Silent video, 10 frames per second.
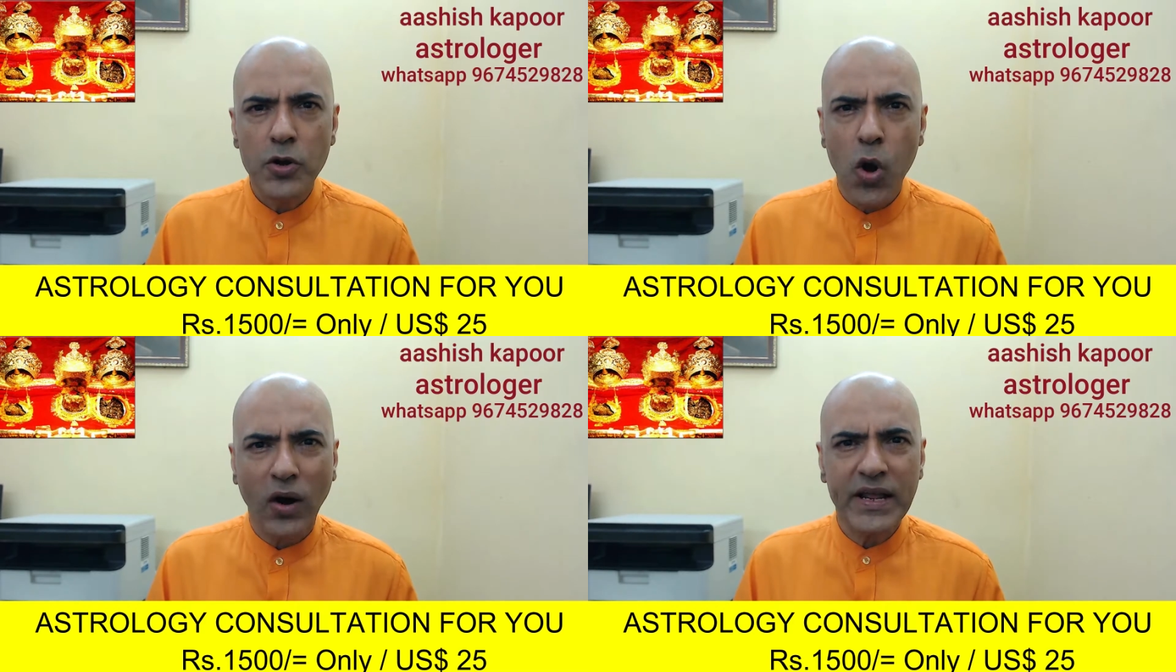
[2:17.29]

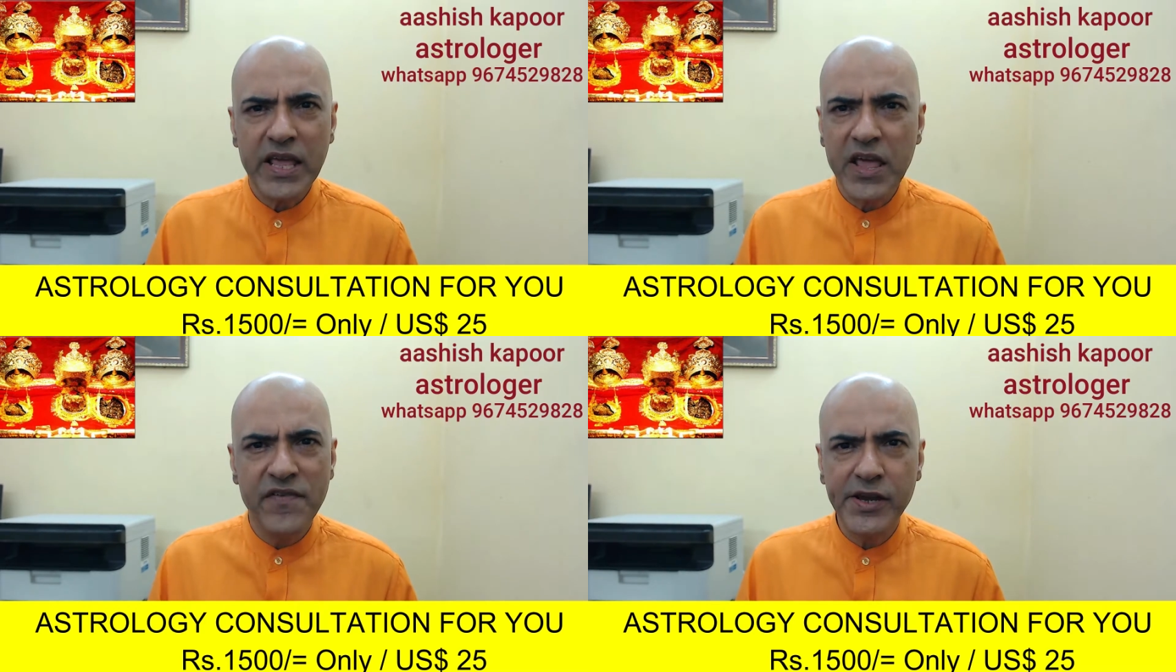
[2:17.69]
not
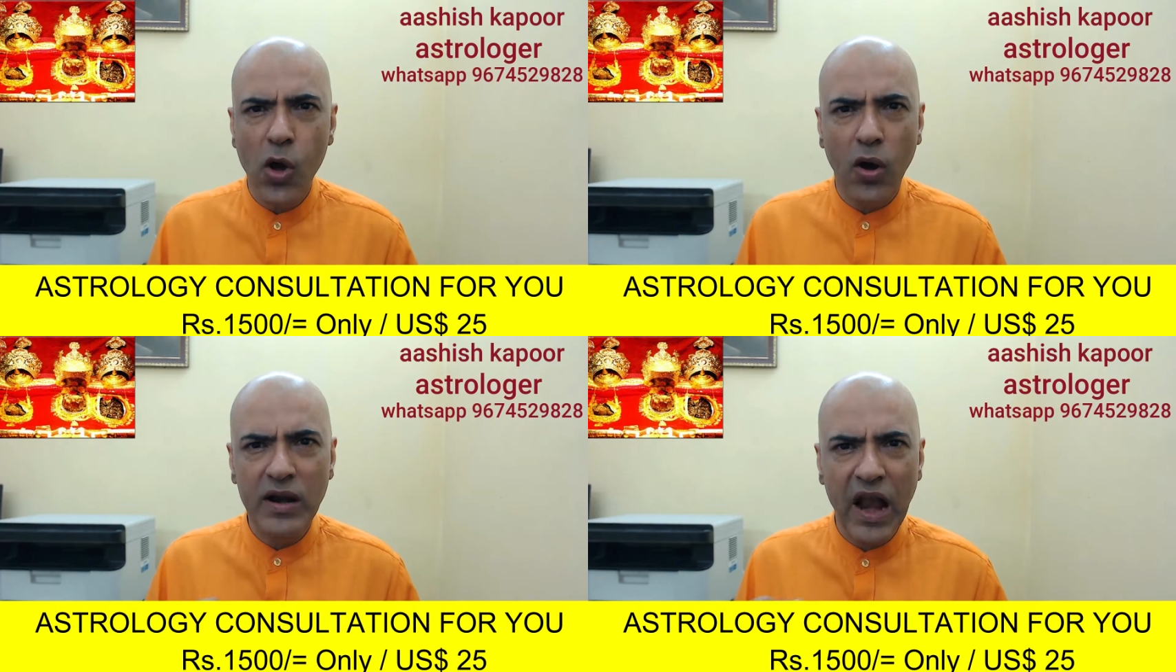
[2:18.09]
even
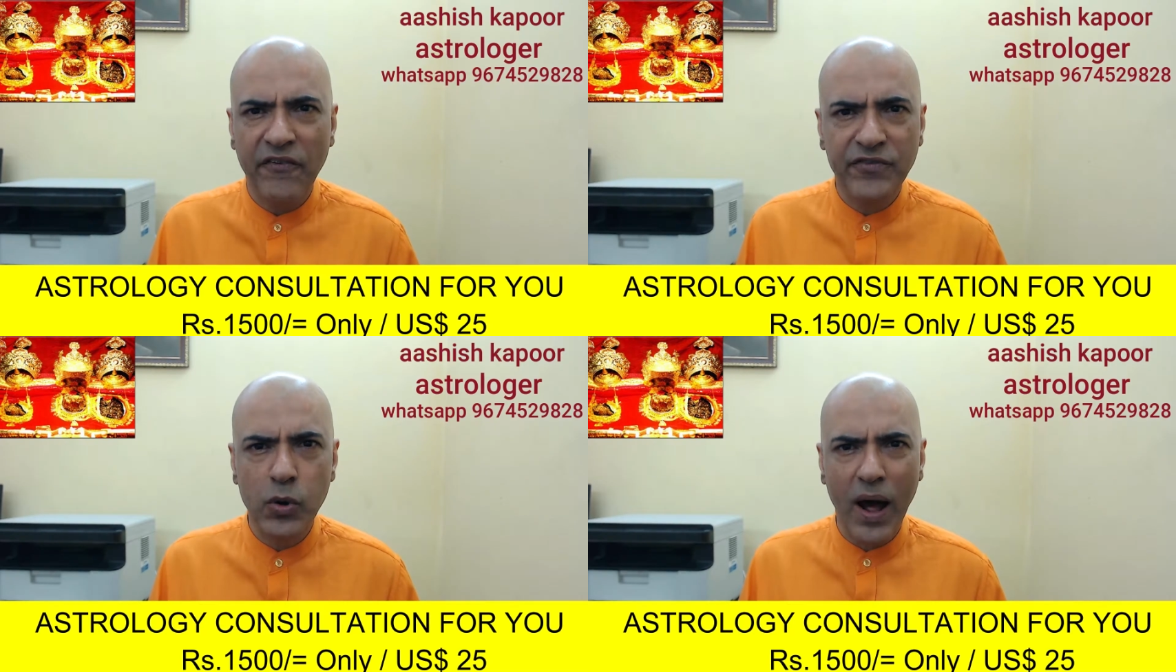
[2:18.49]
your
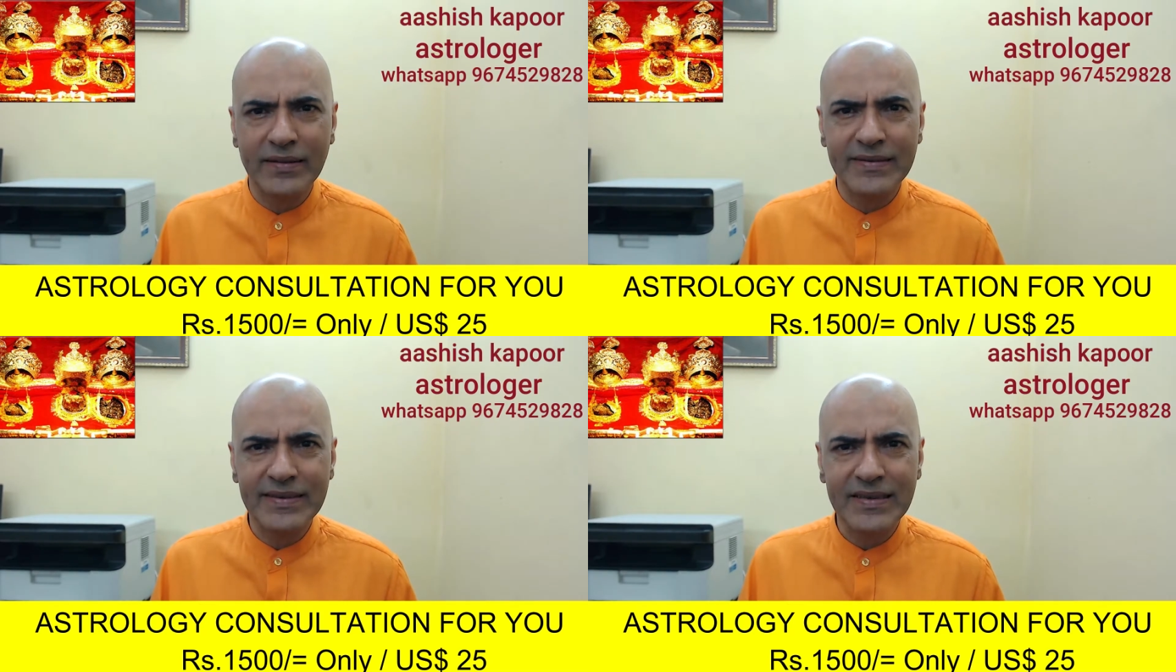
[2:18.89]
loved
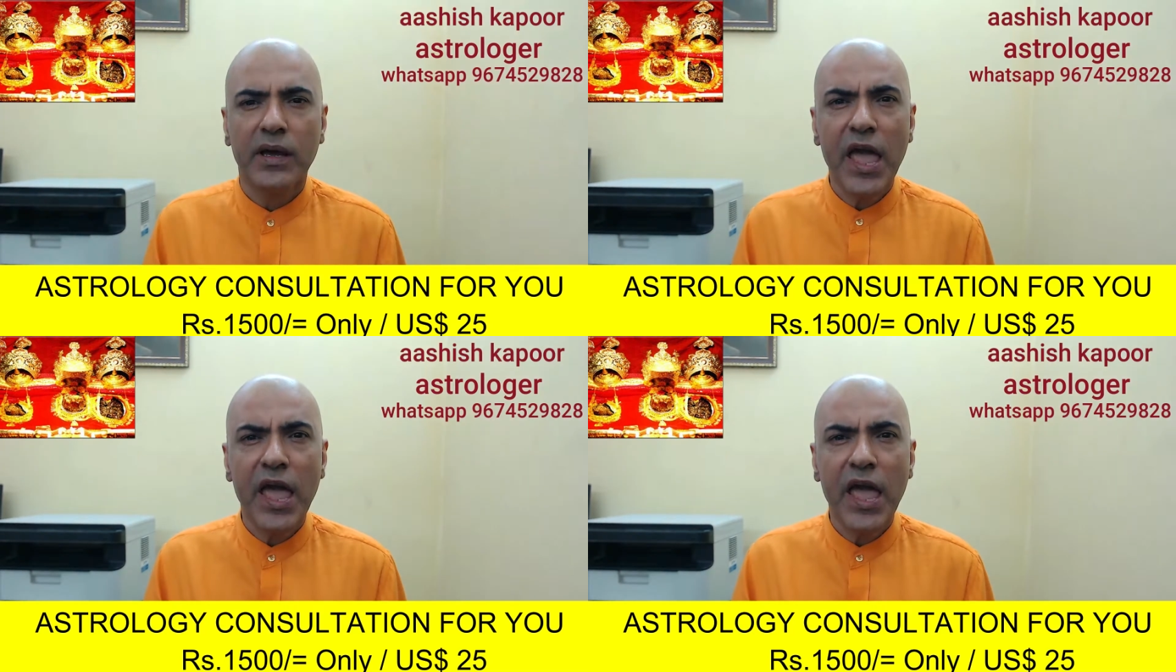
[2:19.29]
ones.